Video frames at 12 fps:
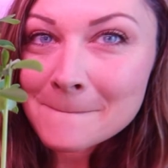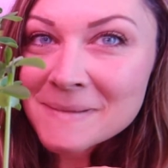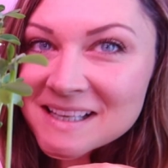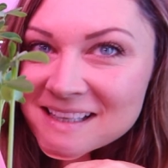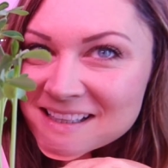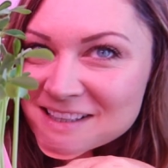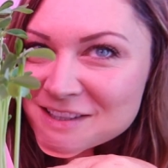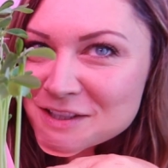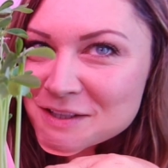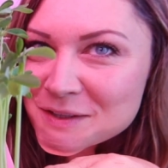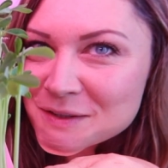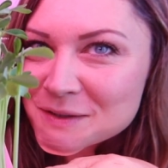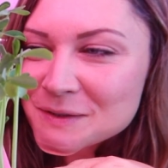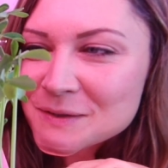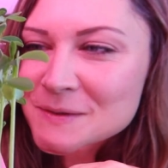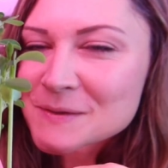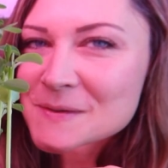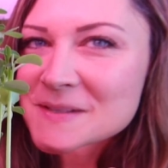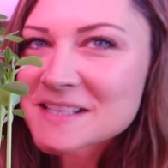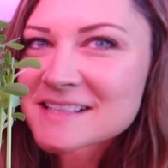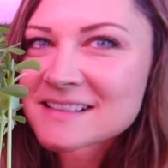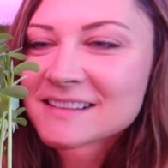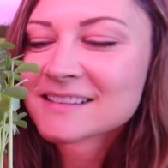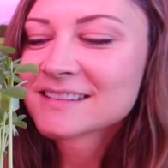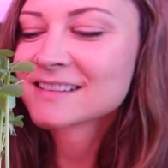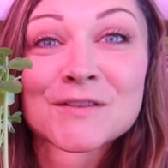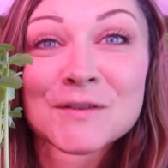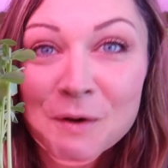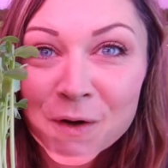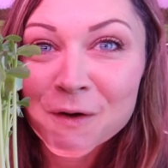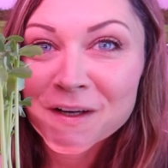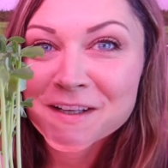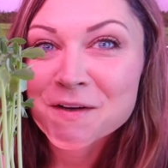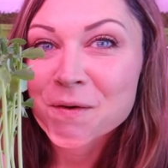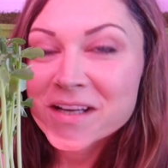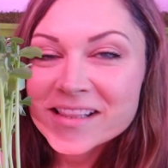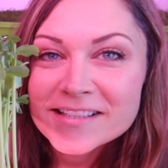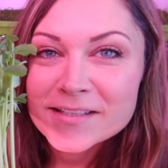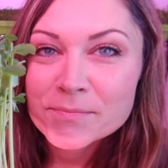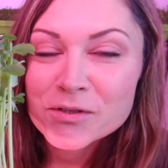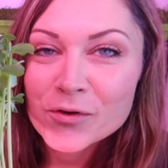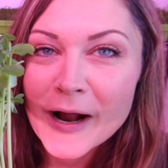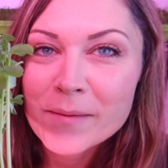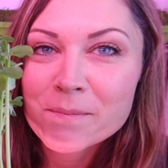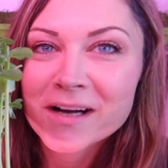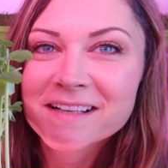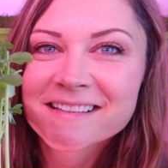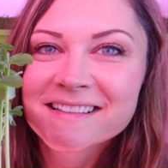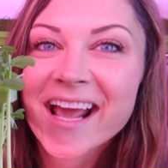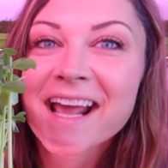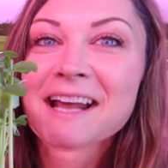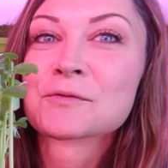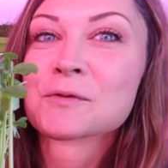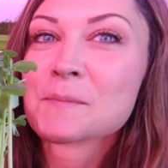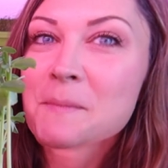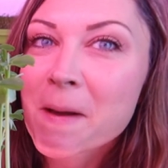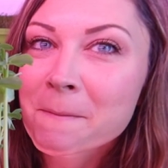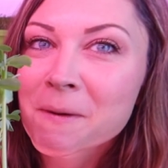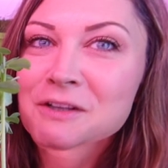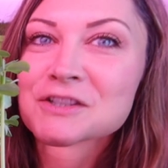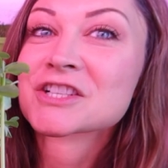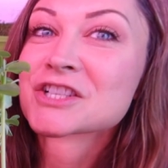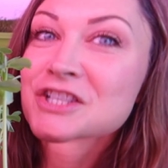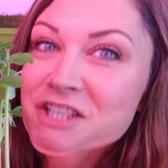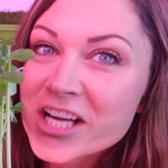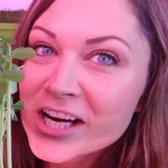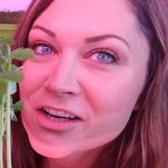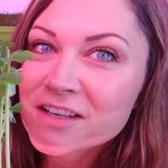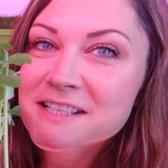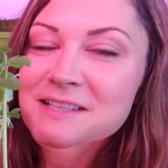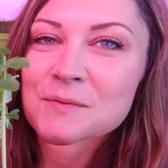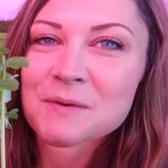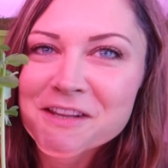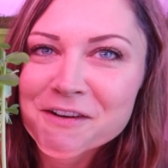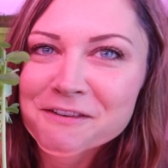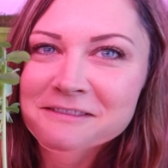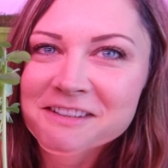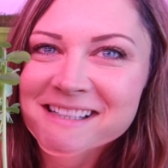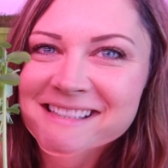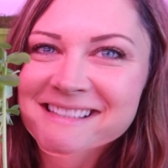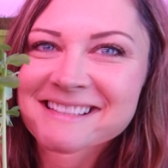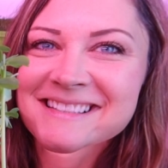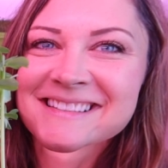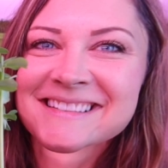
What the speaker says: Pea shoots. So hurry, go hit the subscribe button, and remember to share us with your friends